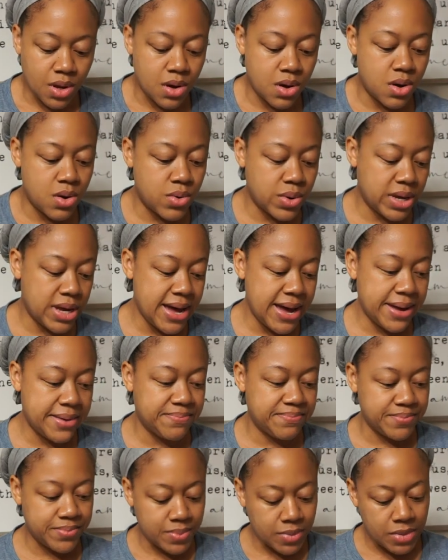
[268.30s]
Okay.
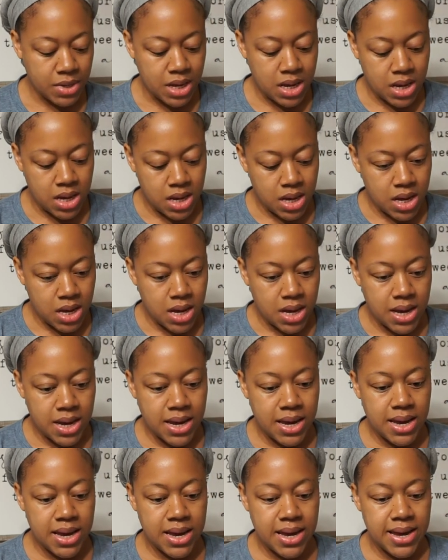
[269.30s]

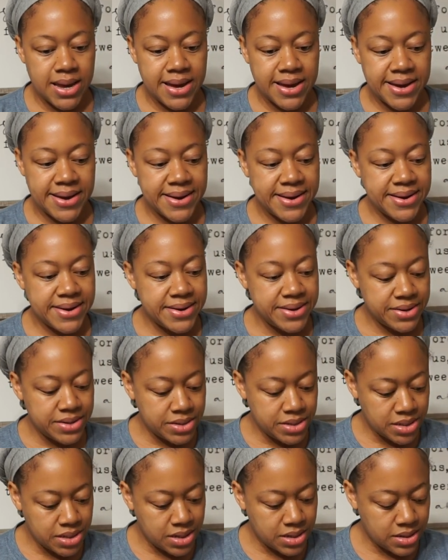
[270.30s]

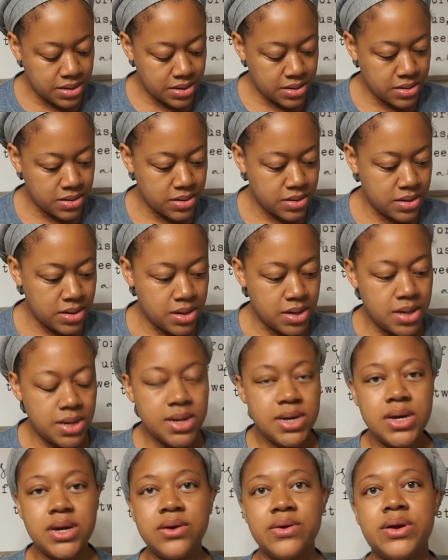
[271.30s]
And
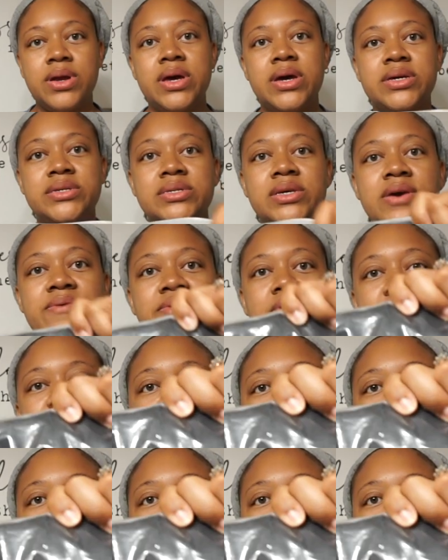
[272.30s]
here it is. Give you a